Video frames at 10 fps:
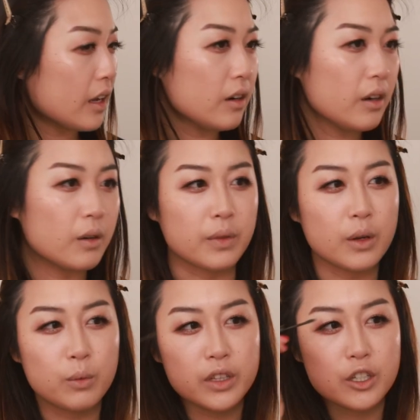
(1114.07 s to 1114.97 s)
I don't know,
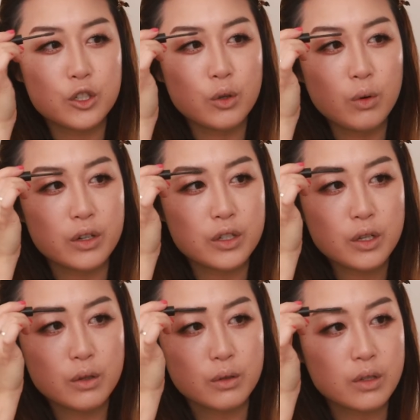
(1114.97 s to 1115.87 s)
they're really short
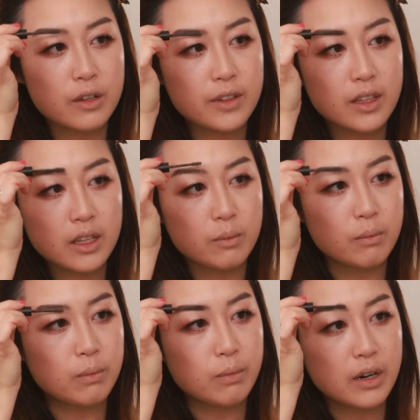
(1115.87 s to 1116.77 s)
too, so I feel like
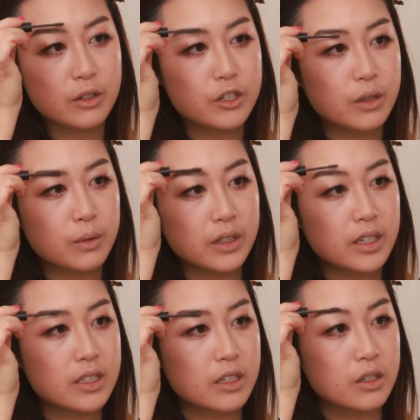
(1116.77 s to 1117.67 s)
brow gel
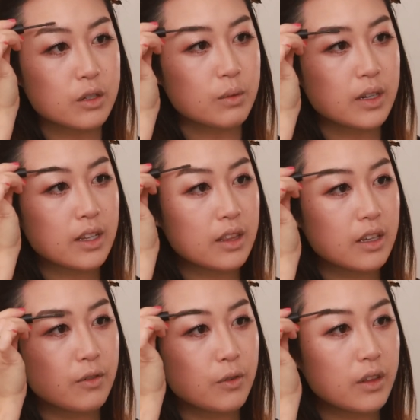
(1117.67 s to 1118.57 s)
really doesn't do
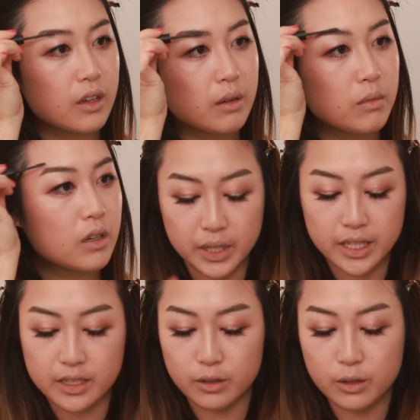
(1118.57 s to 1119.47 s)
anything for them.
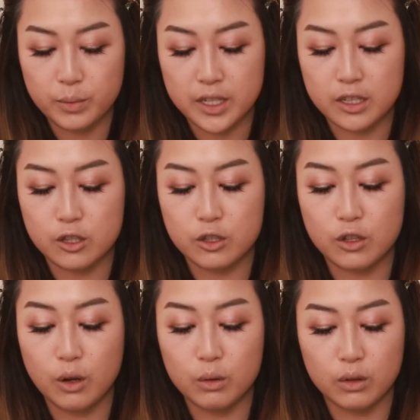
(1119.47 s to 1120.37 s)
But it's also been
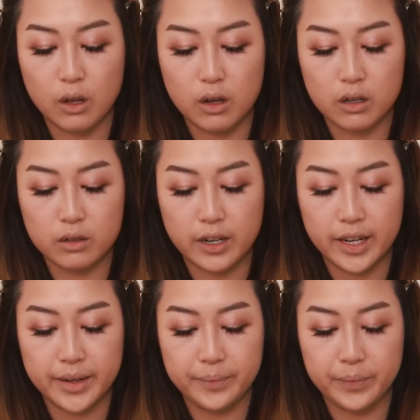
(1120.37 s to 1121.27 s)
so long,
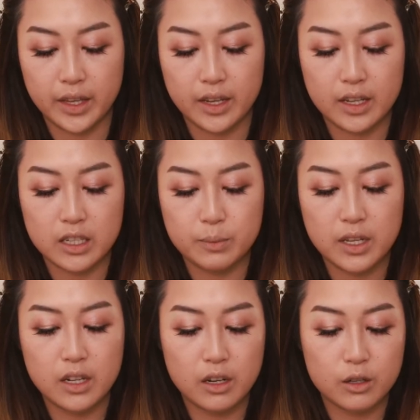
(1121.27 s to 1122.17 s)
right? Like it's
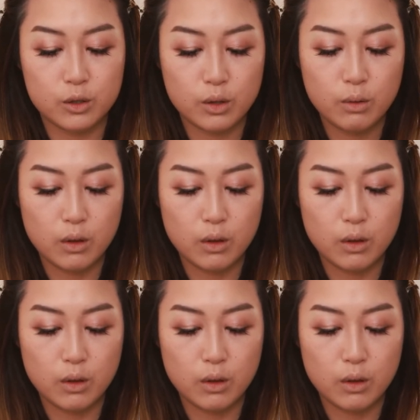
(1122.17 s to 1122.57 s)
been so